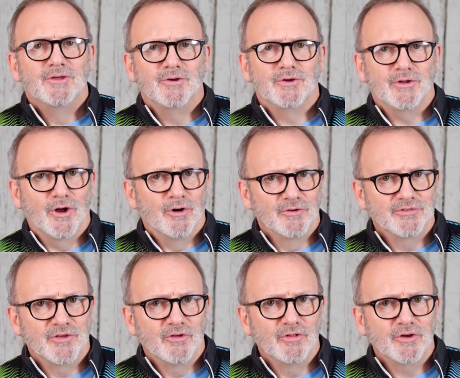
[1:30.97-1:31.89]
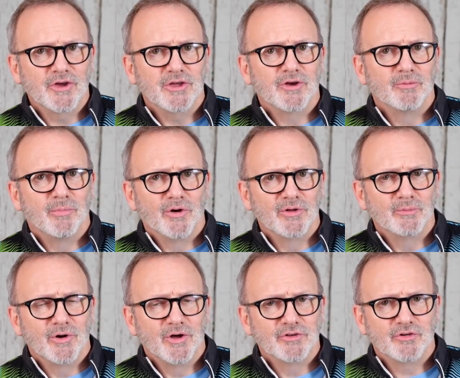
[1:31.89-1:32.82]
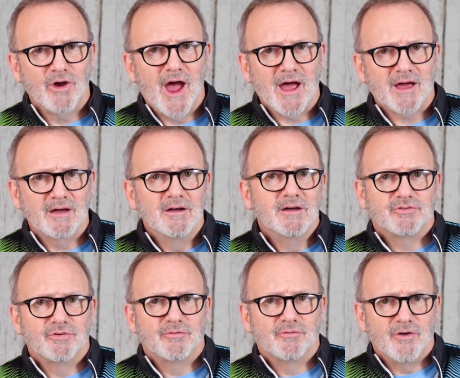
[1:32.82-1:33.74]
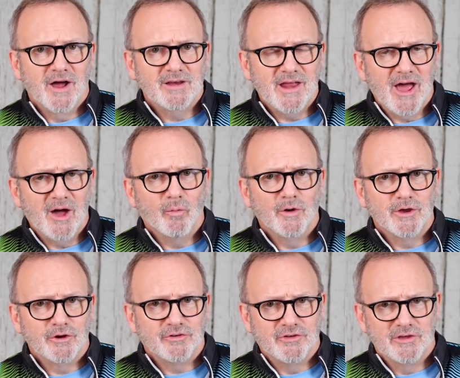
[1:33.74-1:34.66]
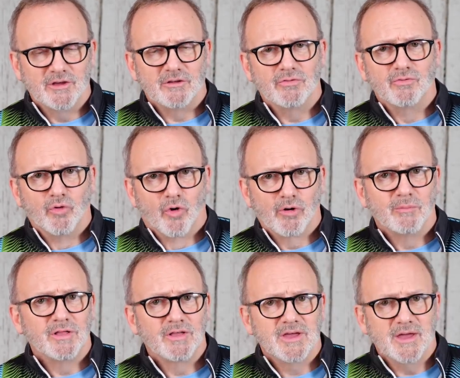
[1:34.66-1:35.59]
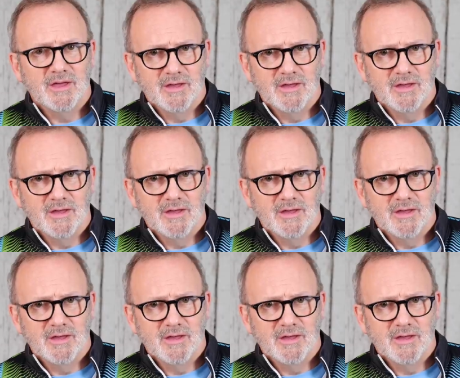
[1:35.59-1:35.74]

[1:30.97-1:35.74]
You can also look at your bowling ball track to find out where your tilt normally